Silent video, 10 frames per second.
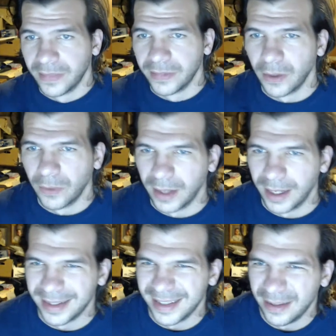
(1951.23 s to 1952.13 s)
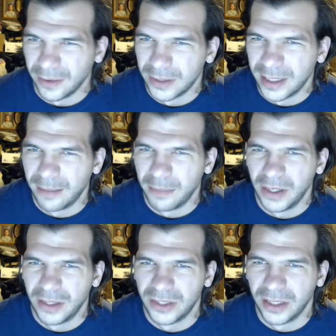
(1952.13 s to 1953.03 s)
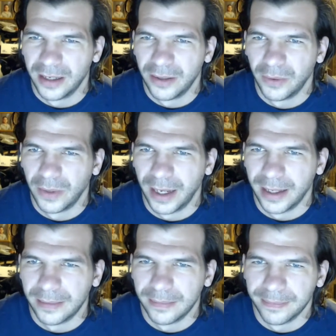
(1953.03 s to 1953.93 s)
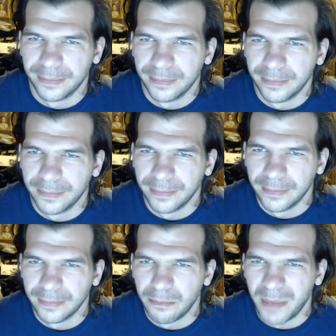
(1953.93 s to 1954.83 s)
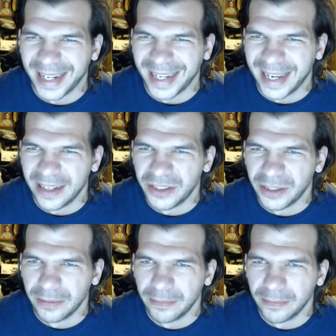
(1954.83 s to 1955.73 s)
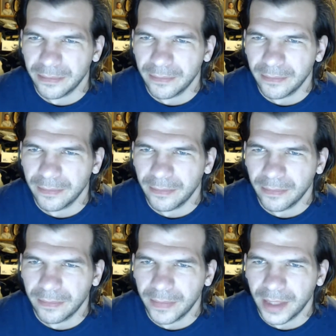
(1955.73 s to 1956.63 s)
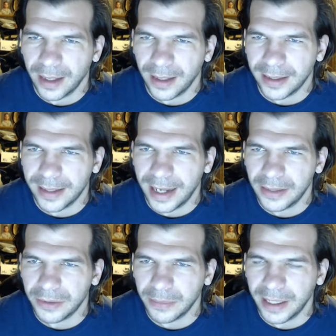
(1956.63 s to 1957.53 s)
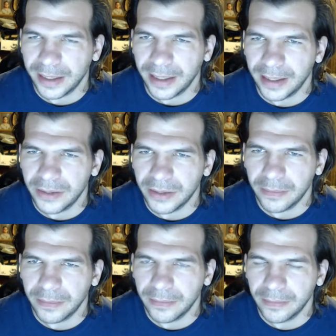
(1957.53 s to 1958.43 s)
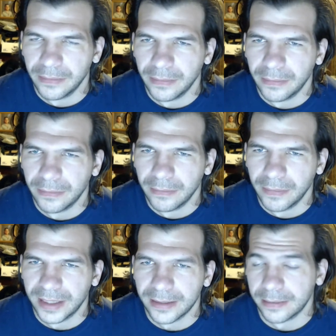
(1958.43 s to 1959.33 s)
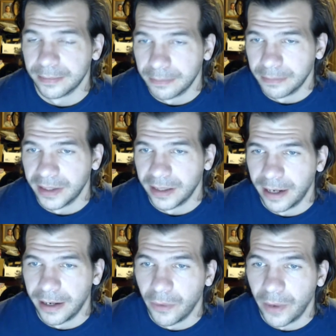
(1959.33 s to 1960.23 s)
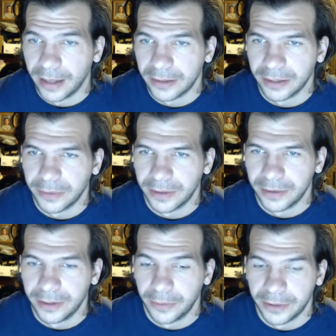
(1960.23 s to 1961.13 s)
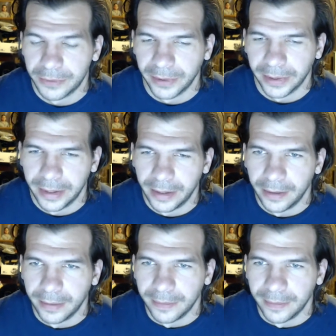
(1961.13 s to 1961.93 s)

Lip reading: Don't like needles that much, and I don't like medication. I like natural medication because then I know actually what's really in it.